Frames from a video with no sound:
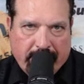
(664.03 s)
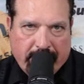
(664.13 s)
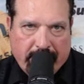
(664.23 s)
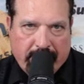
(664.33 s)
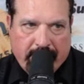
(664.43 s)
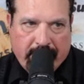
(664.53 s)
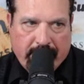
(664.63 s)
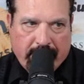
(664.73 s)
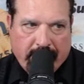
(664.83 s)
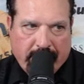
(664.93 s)

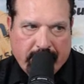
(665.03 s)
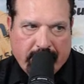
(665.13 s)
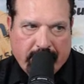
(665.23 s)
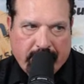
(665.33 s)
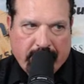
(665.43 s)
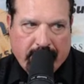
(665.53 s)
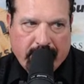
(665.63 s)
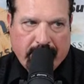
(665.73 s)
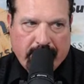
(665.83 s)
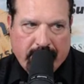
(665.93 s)

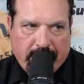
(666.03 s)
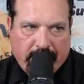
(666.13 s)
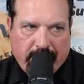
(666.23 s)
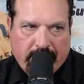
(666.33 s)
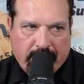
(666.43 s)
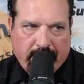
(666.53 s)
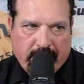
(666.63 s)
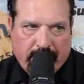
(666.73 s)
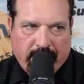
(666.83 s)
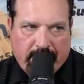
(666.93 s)

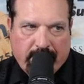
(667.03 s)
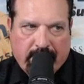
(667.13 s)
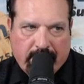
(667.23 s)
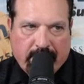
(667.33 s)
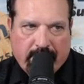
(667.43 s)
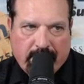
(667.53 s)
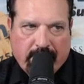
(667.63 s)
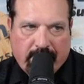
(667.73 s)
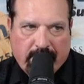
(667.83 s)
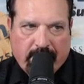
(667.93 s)

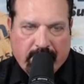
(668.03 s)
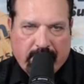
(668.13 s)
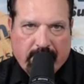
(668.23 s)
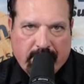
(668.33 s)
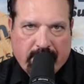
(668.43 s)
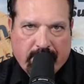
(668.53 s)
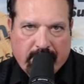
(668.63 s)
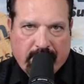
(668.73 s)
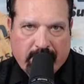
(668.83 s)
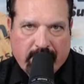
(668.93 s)

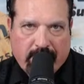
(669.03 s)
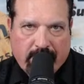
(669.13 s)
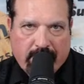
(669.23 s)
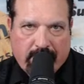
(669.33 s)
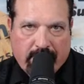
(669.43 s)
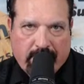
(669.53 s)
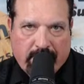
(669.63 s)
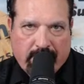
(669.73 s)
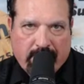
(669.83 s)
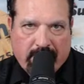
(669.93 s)

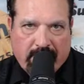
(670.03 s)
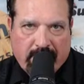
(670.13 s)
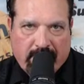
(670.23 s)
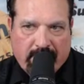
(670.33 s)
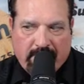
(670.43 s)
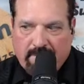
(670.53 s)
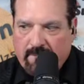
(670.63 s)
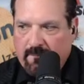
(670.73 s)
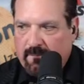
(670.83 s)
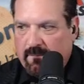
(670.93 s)

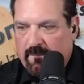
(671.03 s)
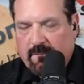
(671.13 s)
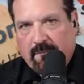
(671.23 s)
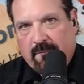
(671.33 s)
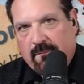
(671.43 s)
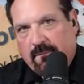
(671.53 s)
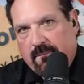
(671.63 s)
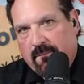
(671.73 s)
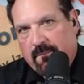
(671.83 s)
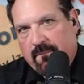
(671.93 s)
(silent)